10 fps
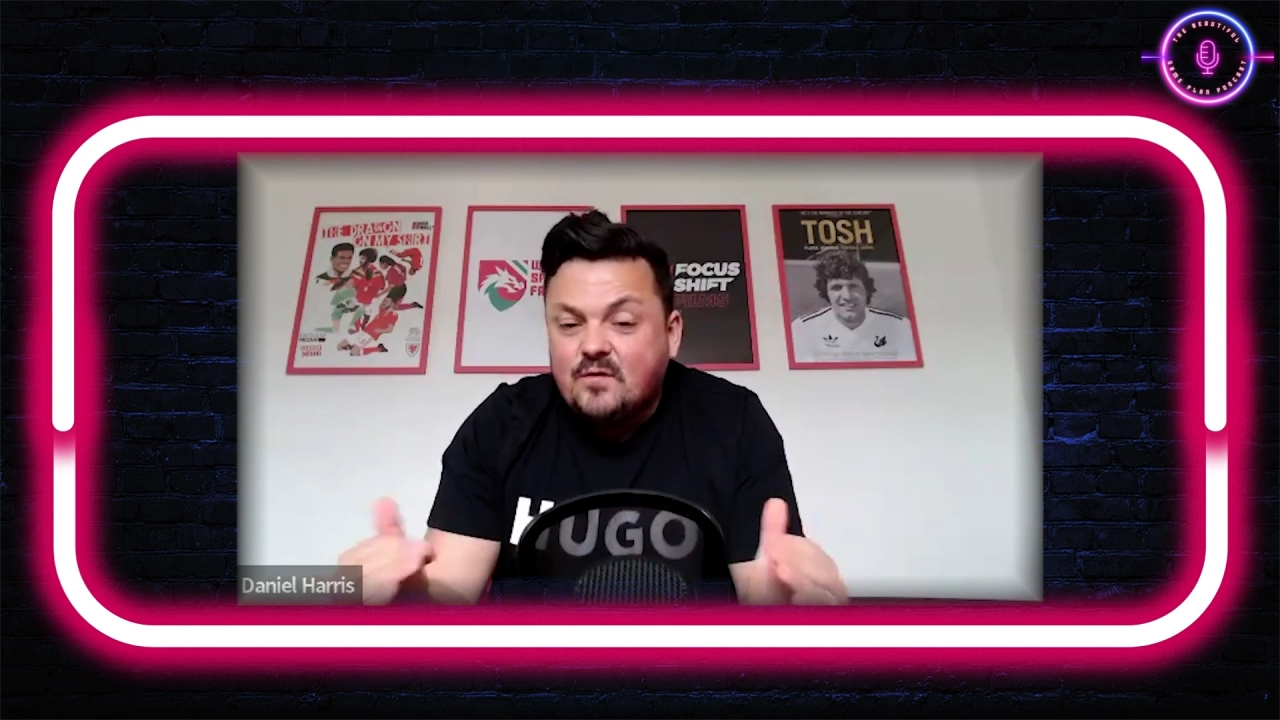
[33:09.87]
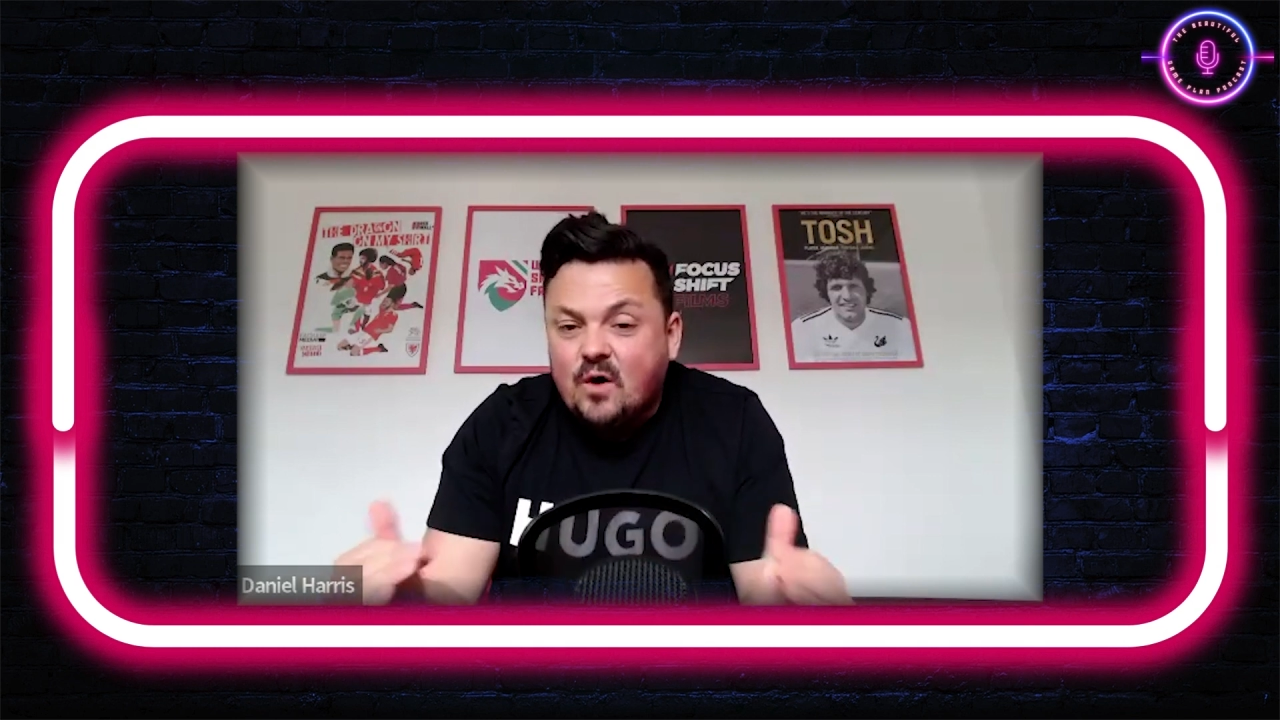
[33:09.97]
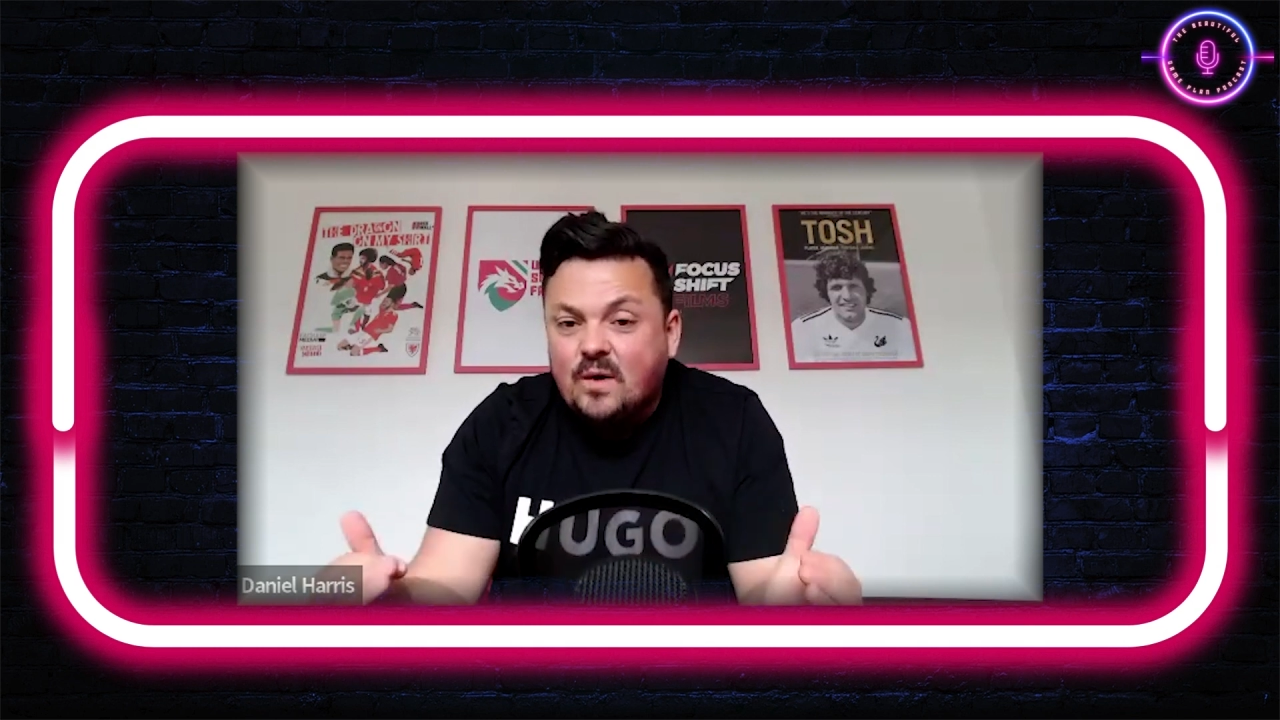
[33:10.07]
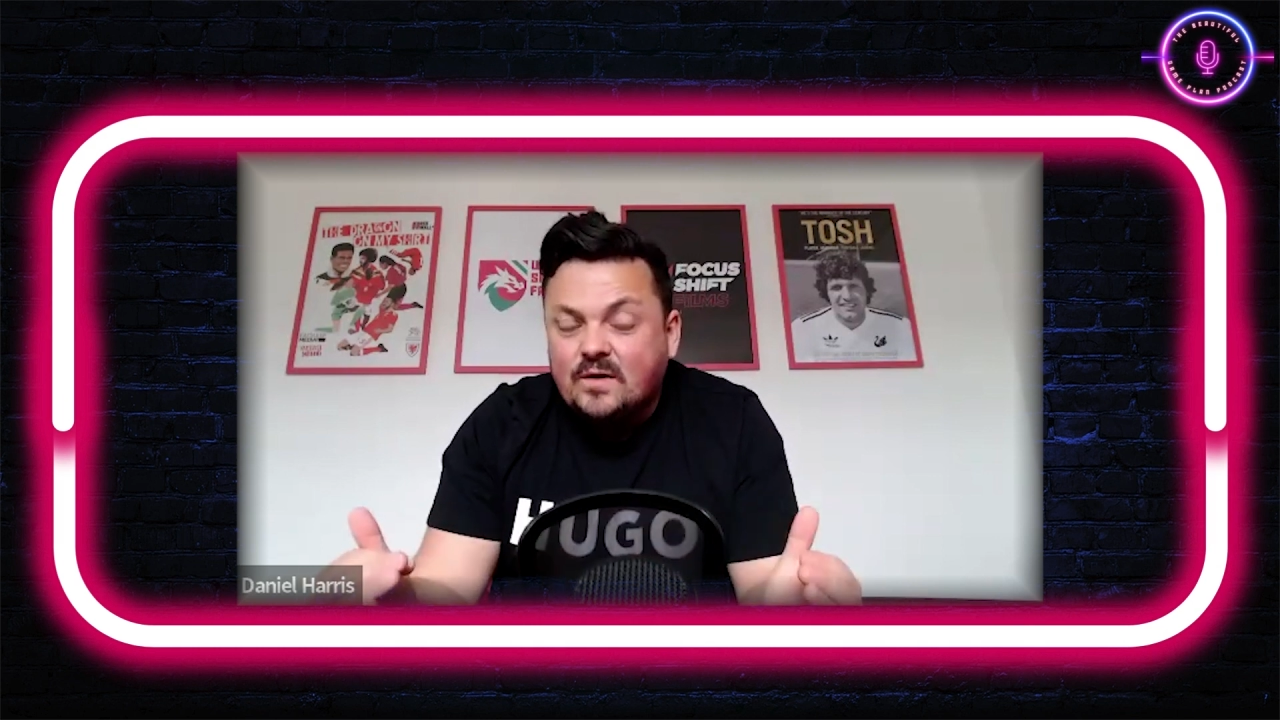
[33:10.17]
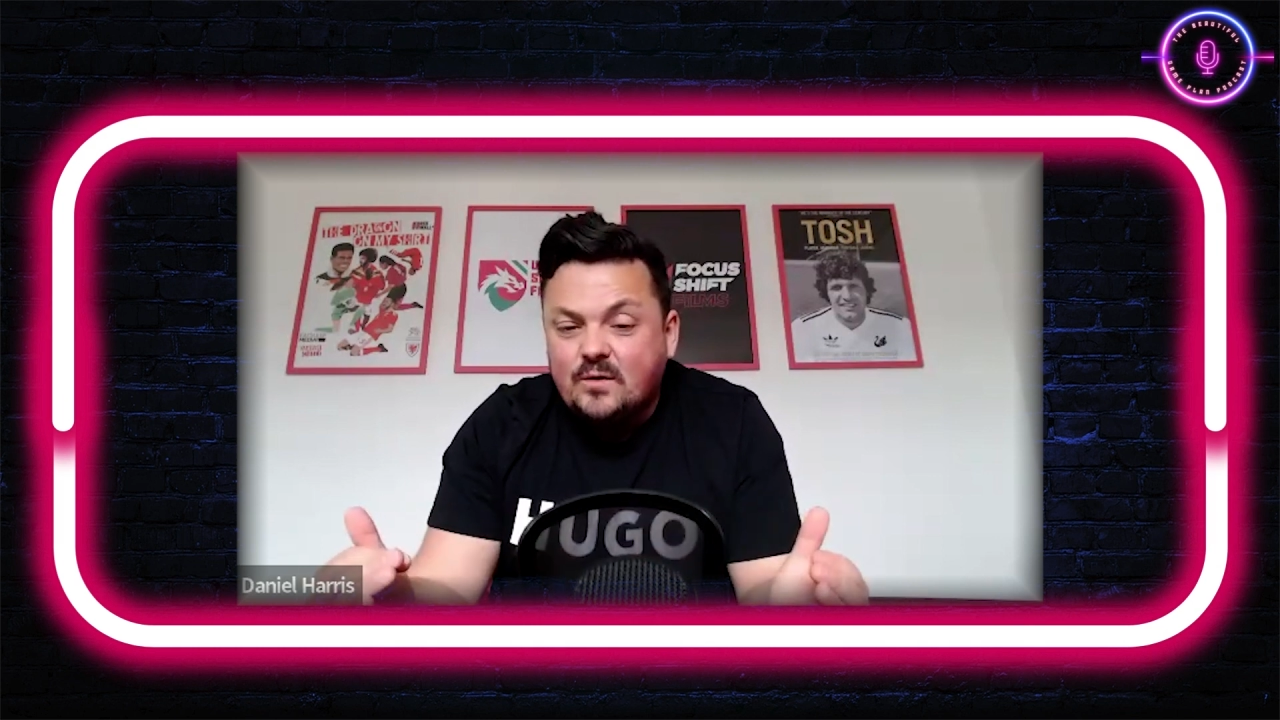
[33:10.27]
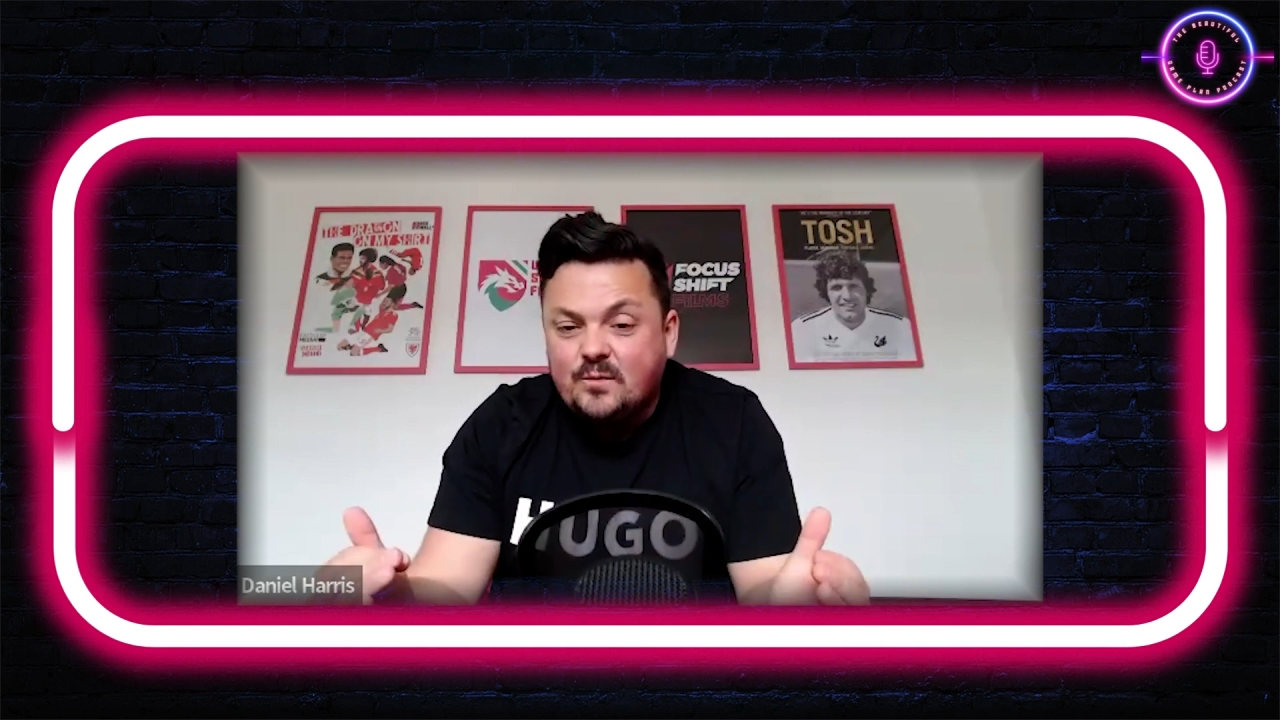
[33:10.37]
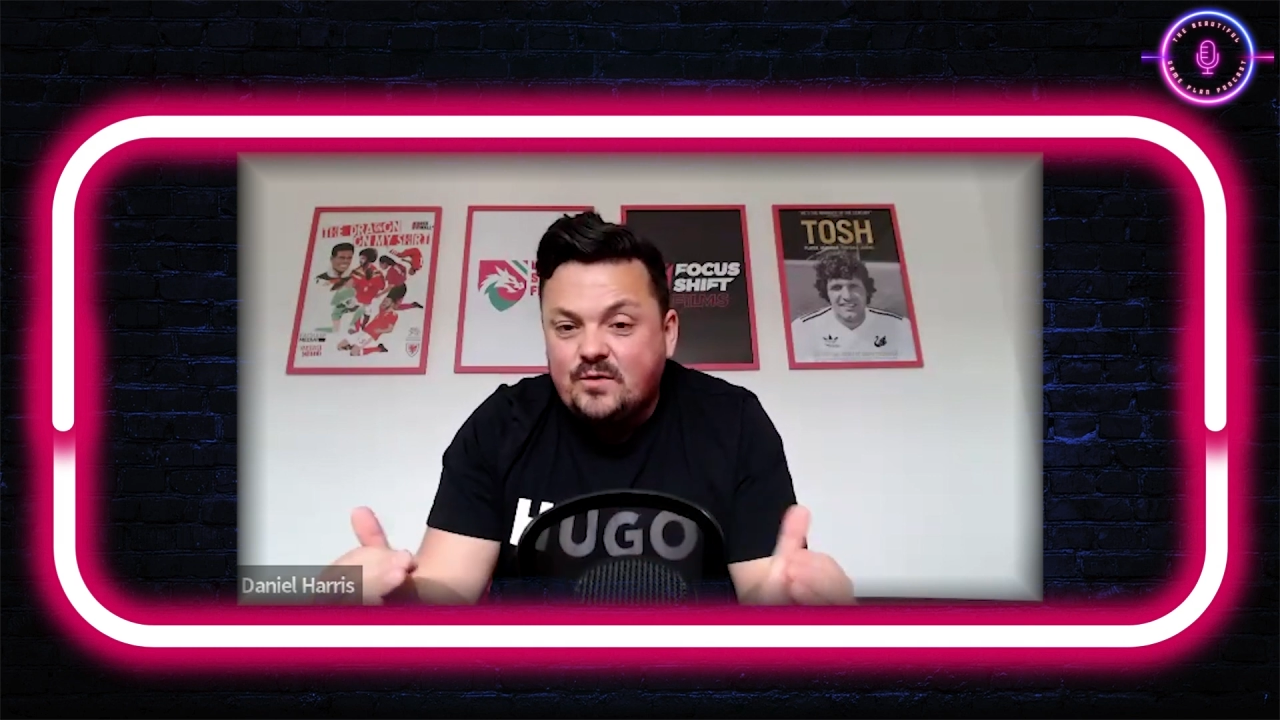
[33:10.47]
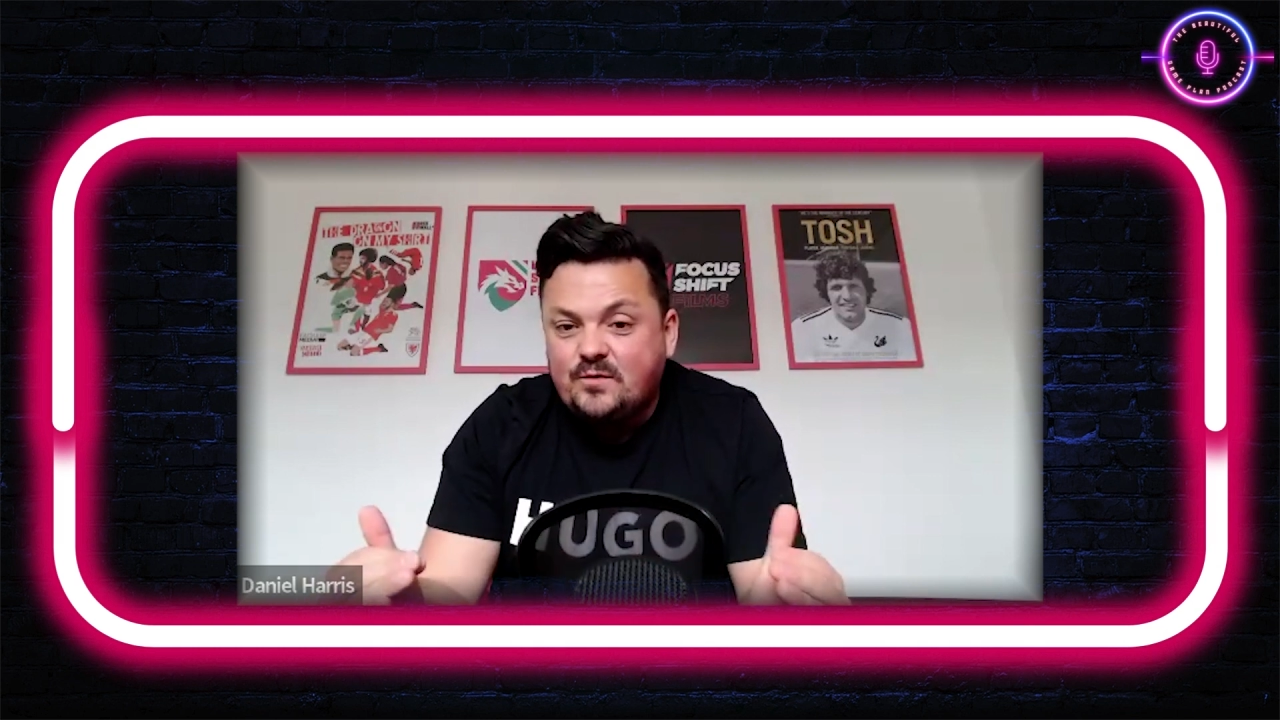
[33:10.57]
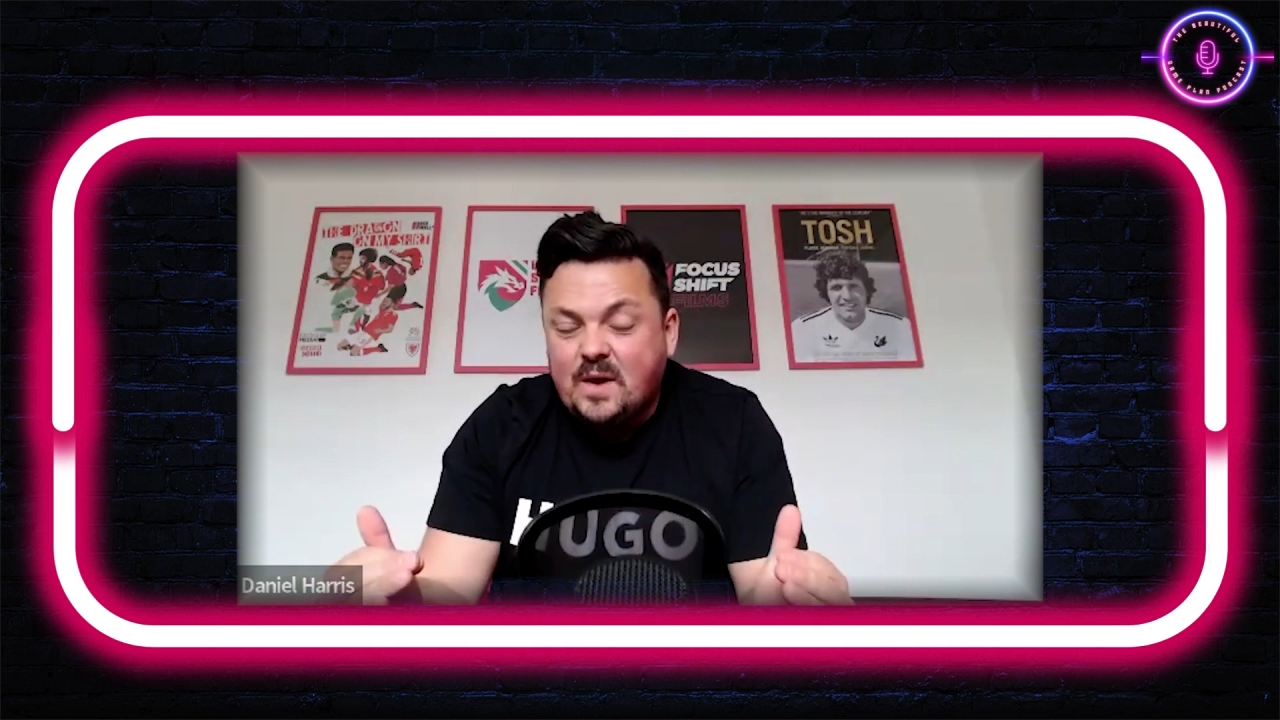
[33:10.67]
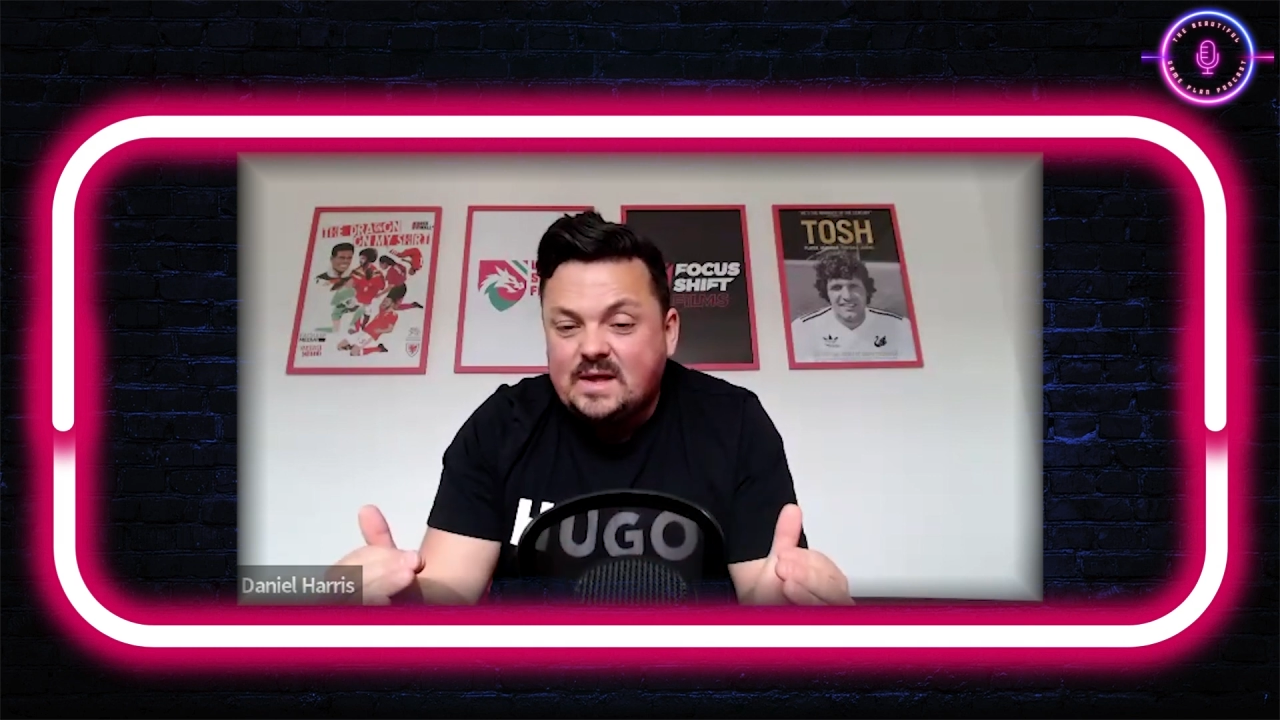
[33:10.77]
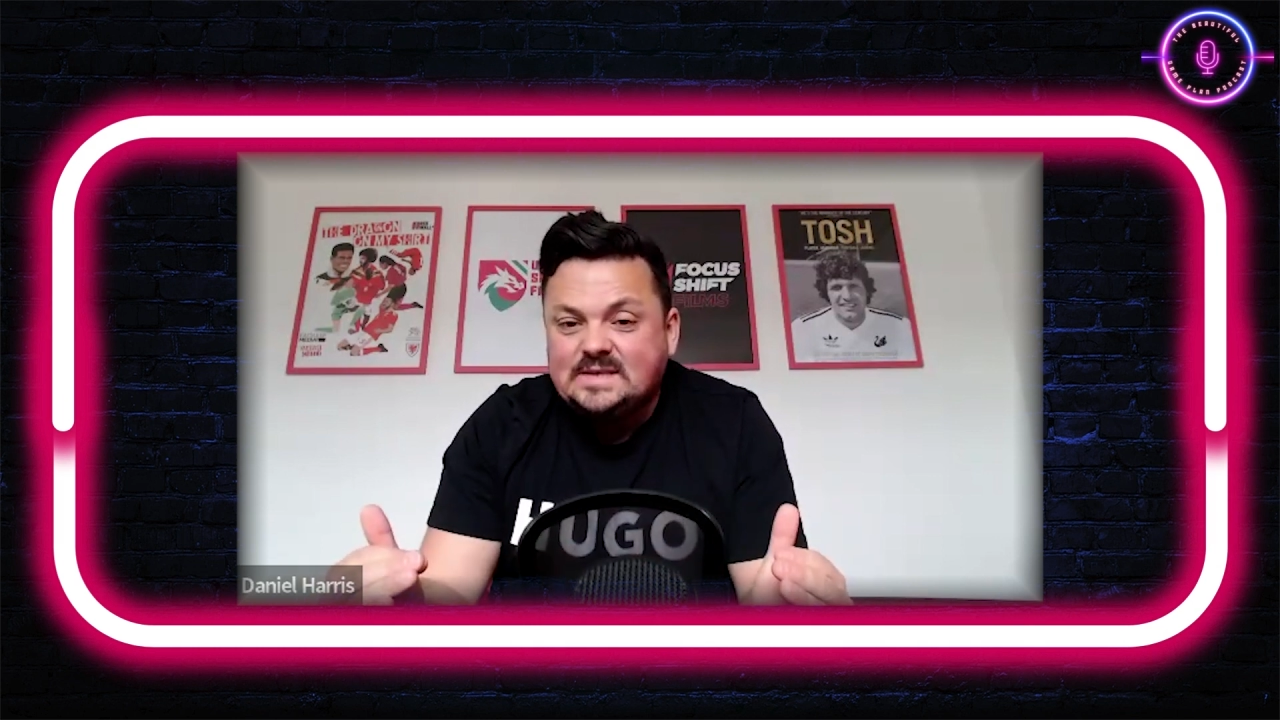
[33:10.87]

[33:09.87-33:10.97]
going to the Principality